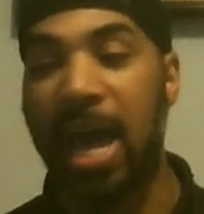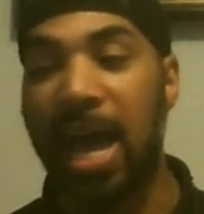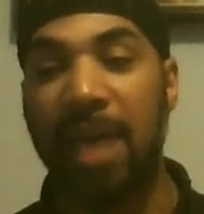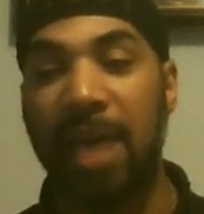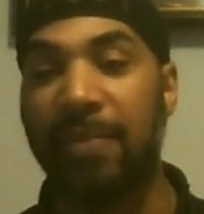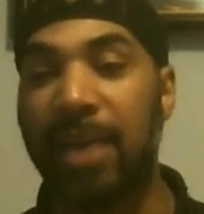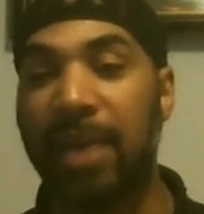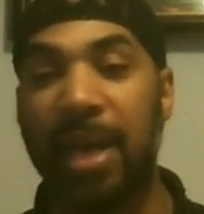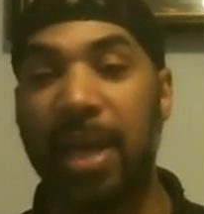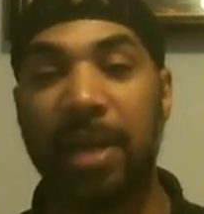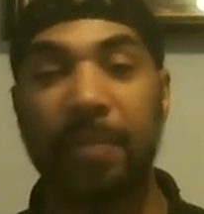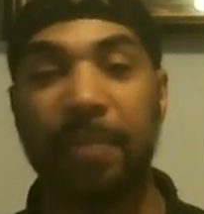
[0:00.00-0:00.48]

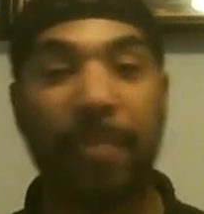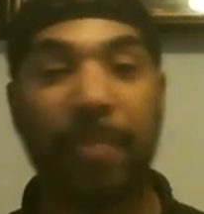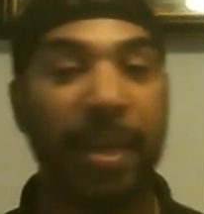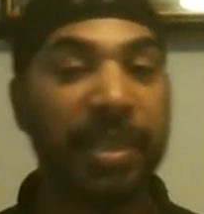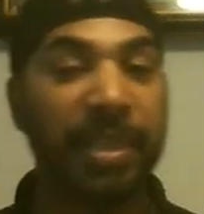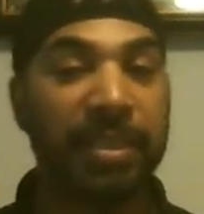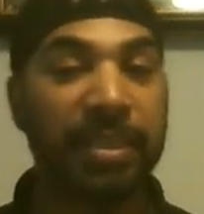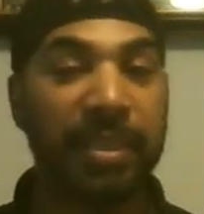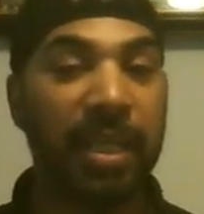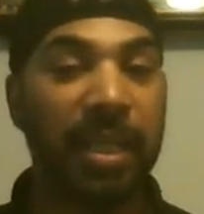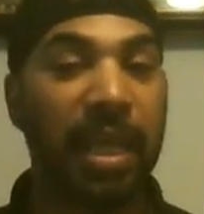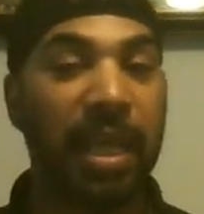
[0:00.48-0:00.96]
haven't had a
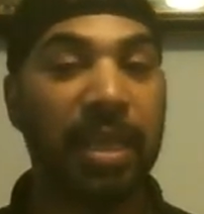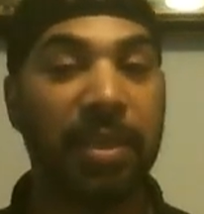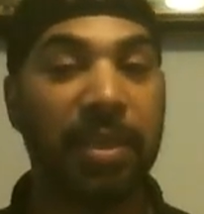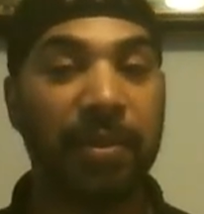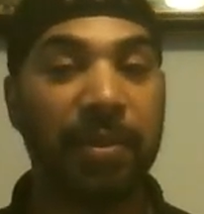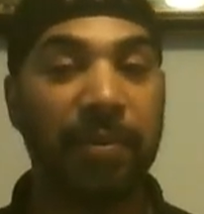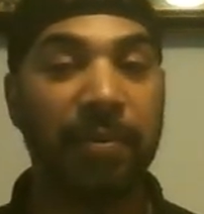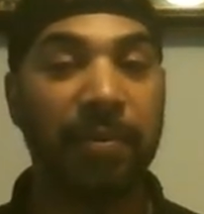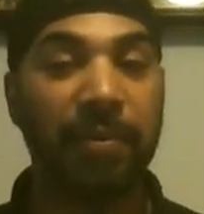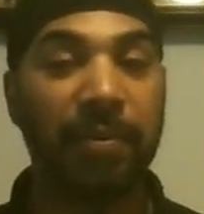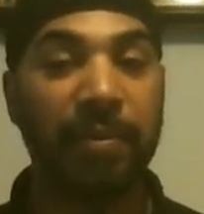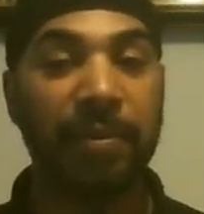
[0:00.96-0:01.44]
patient like
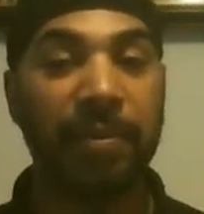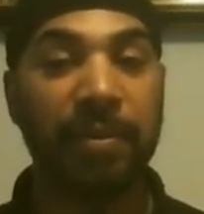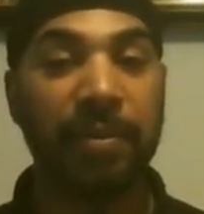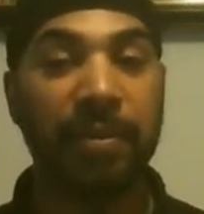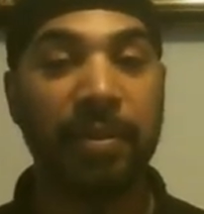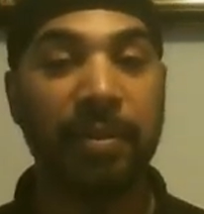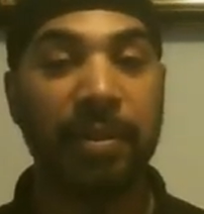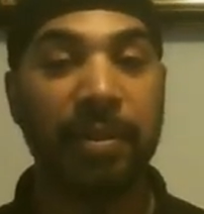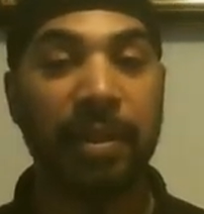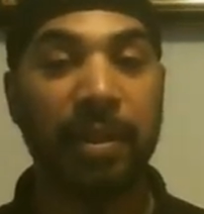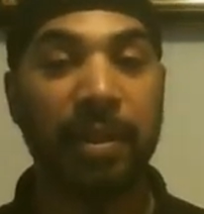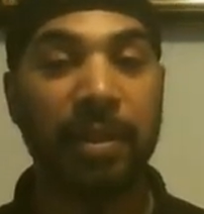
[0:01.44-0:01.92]
you.
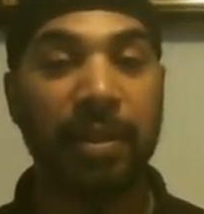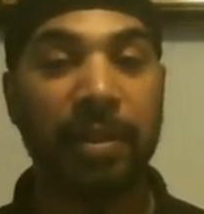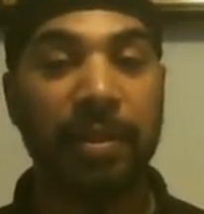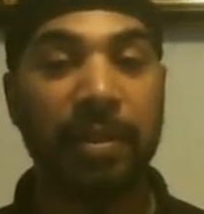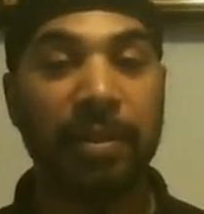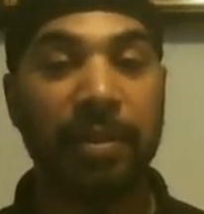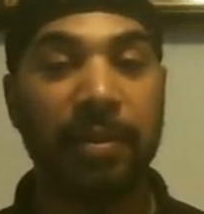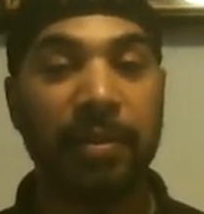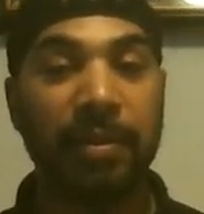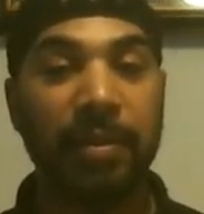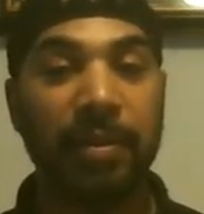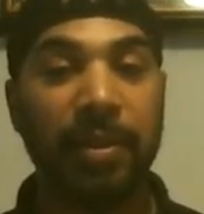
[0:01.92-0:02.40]

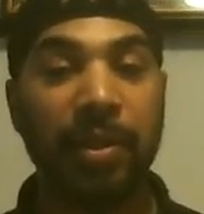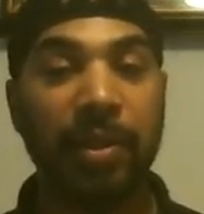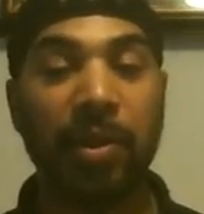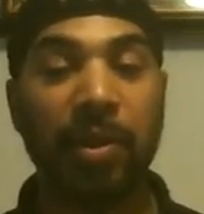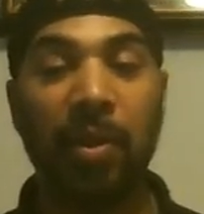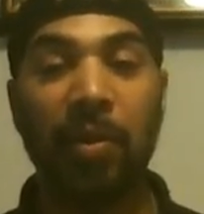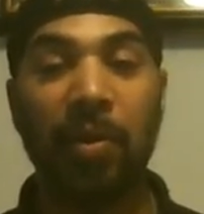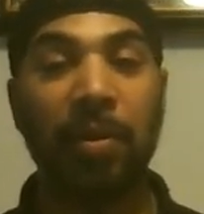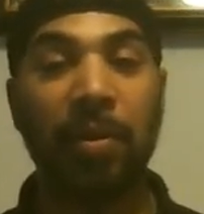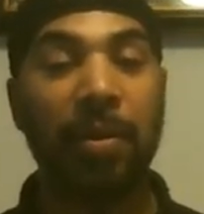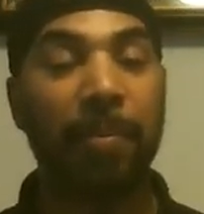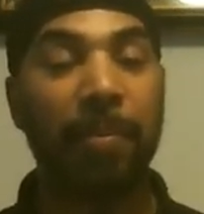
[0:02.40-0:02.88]
You
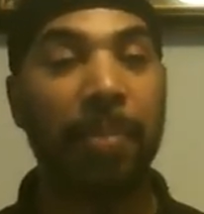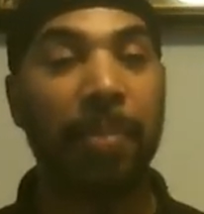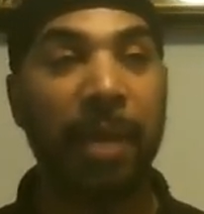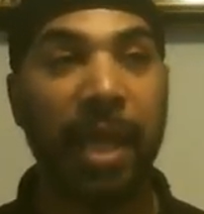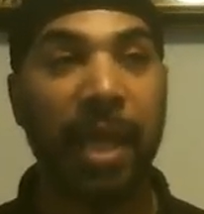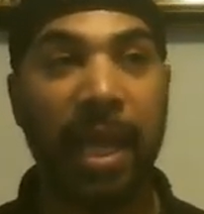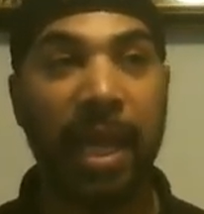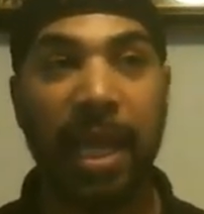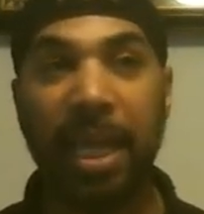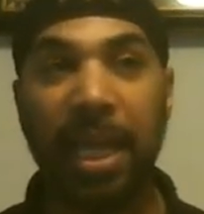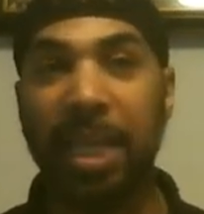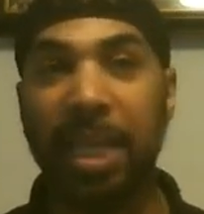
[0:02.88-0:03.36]
don't
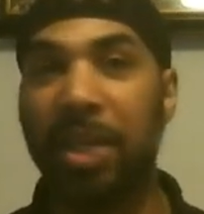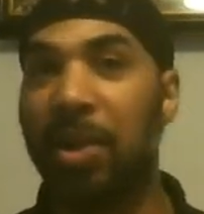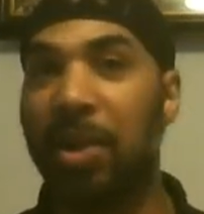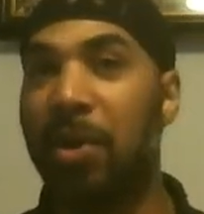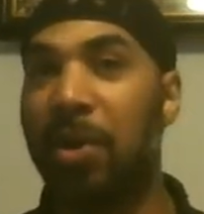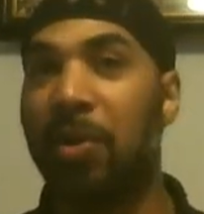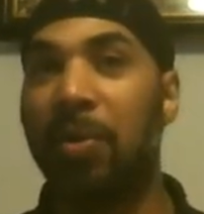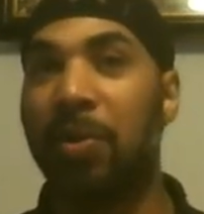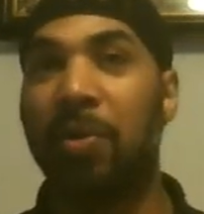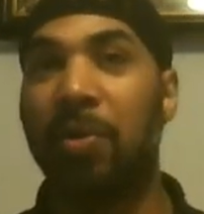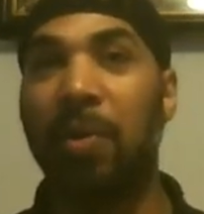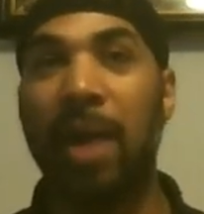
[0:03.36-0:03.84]
complain, you
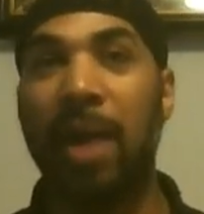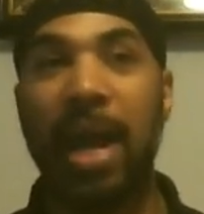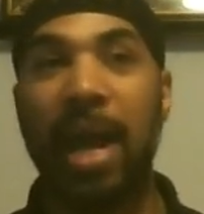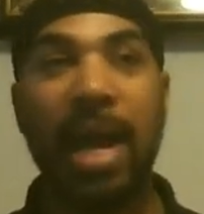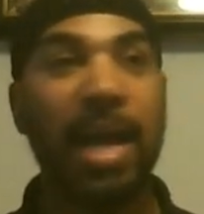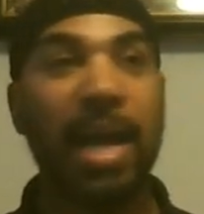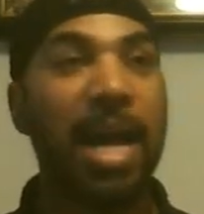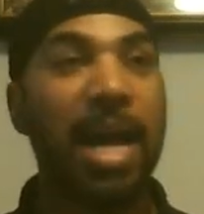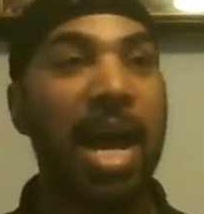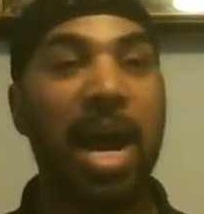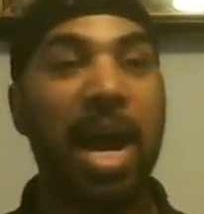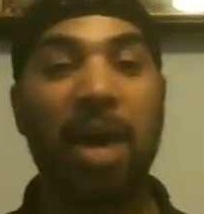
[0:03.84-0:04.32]
don't
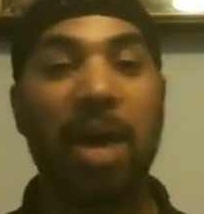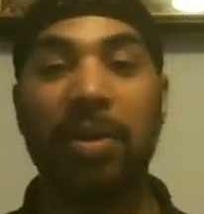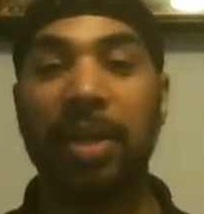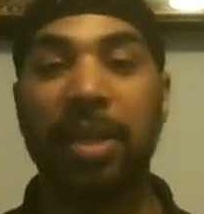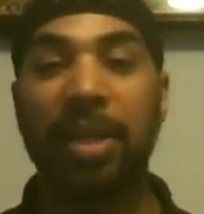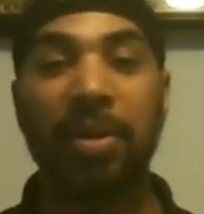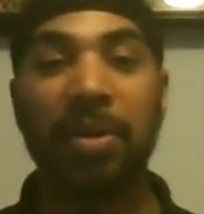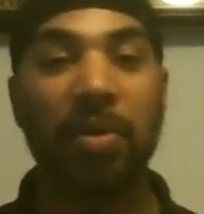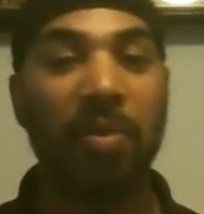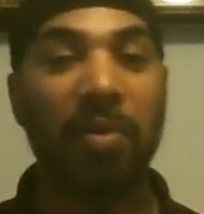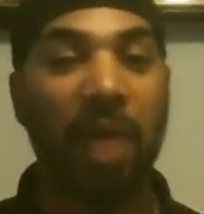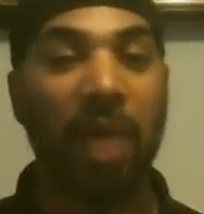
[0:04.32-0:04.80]
cry, I don't
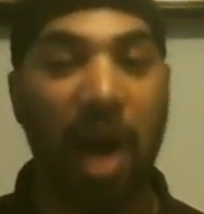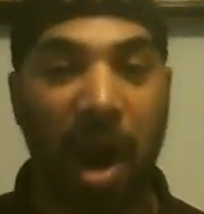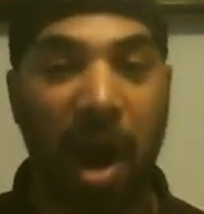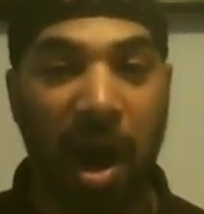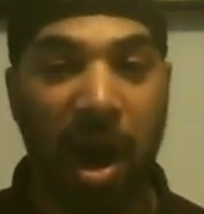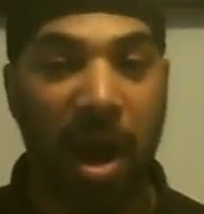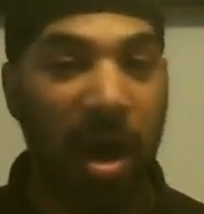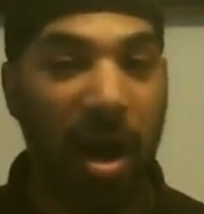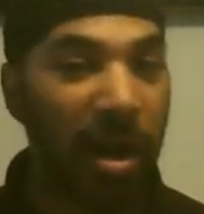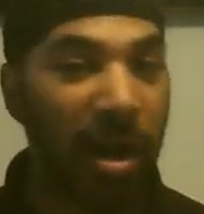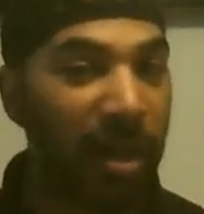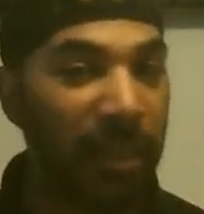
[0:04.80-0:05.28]
get no
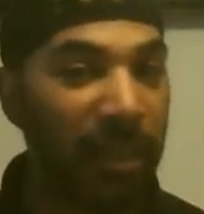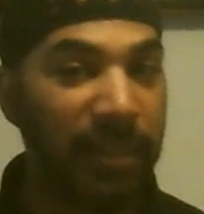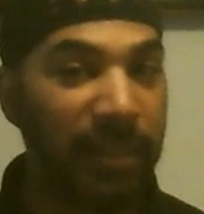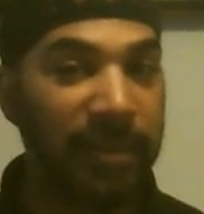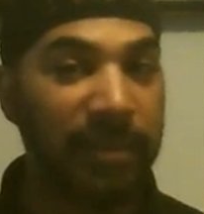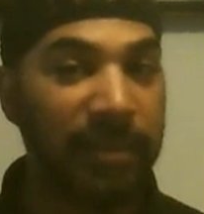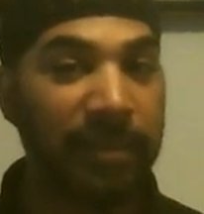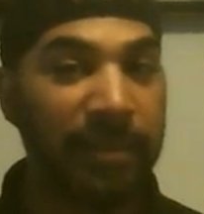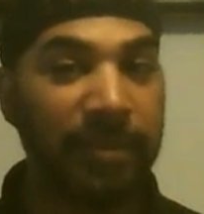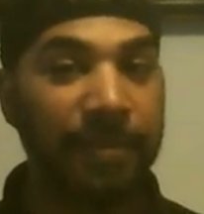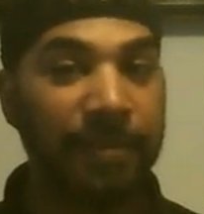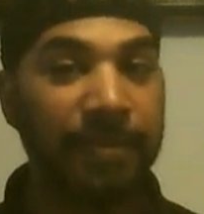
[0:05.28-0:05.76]
calls.